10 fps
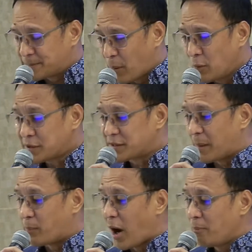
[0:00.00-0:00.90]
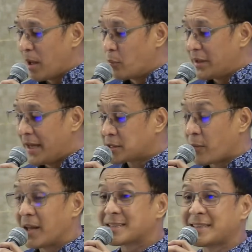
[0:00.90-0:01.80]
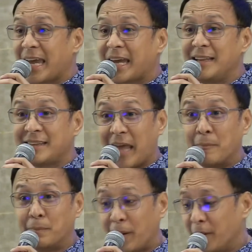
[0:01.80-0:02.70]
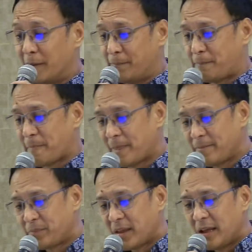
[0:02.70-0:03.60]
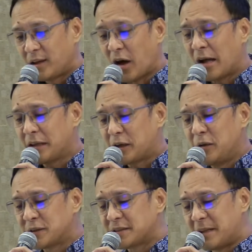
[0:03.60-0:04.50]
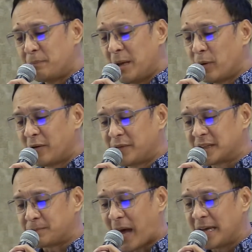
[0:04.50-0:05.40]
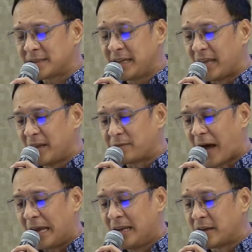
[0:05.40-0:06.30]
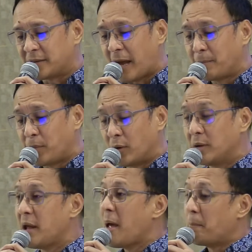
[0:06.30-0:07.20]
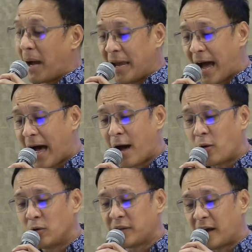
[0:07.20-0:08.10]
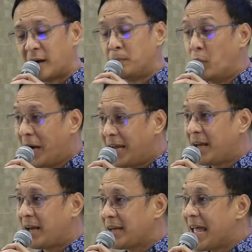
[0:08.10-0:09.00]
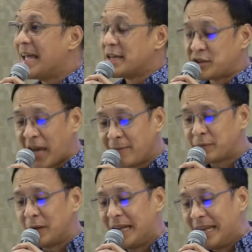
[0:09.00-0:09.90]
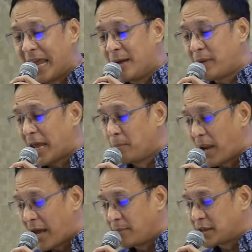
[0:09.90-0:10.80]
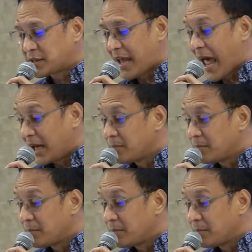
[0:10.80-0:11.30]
exposes a problem with Israel's second temple. God accuses the people of despising and defiling the temple by how they are bringing shamefully lame and blemished